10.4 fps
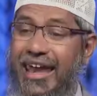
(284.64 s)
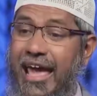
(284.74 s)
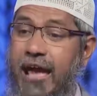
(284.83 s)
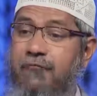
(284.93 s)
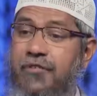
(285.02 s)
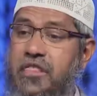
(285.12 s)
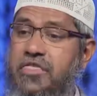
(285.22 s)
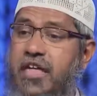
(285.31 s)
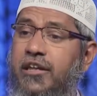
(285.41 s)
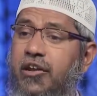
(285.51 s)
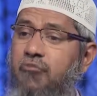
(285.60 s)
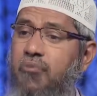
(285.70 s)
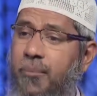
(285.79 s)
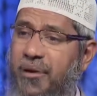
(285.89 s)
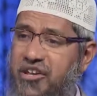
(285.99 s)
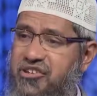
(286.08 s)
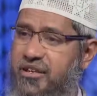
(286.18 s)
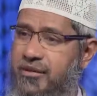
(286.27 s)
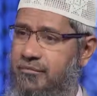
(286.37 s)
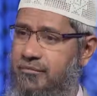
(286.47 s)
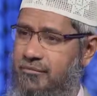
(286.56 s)
in every center of population.
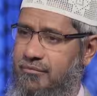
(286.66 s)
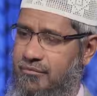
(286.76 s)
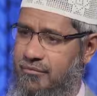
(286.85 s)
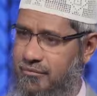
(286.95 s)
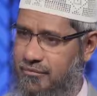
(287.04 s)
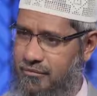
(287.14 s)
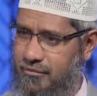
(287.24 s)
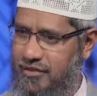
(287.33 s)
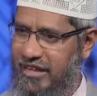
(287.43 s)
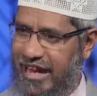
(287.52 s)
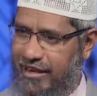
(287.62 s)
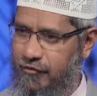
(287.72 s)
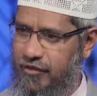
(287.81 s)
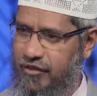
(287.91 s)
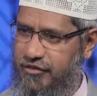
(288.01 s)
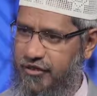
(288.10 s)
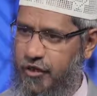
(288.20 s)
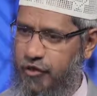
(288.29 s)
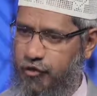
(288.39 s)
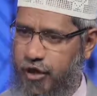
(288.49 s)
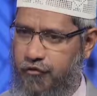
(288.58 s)
Next verse,
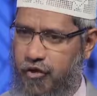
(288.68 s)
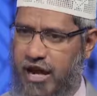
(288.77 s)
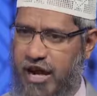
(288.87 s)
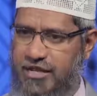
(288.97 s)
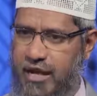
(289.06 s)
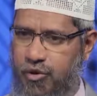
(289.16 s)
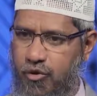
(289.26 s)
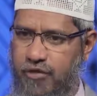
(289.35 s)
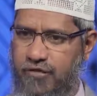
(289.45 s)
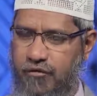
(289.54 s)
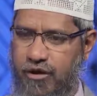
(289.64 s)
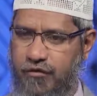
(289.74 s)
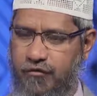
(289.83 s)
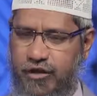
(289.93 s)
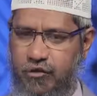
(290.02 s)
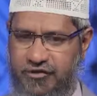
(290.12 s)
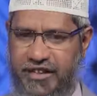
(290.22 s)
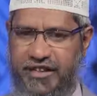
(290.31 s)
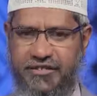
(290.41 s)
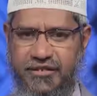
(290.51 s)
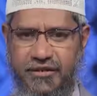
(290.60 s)
Surah Furqan, chapter 25, verse 52 says,